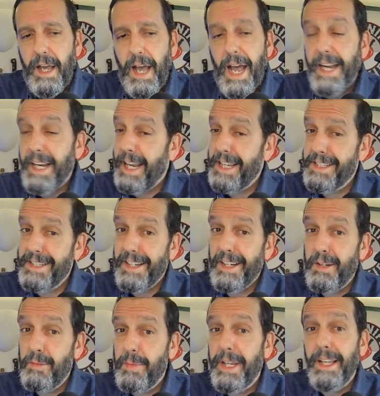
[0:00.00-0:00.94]
I guess
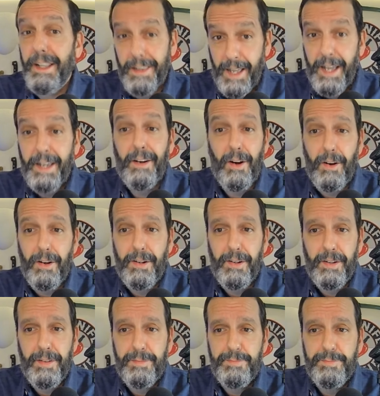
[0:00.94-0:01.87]
it could be a lot
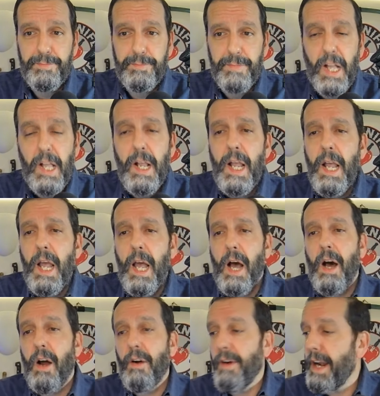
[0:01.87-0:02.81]
harder.
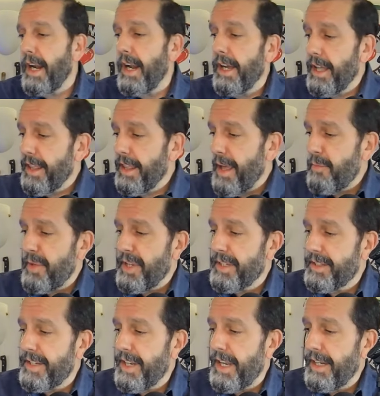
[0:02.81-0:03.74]
All right. Uh, that
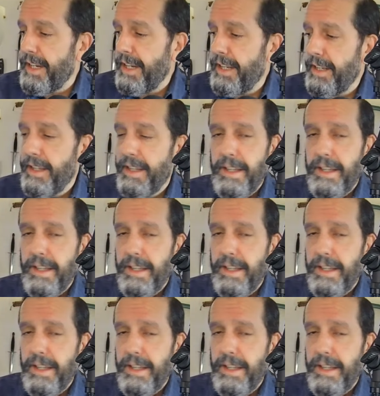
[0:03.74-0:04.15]
being said,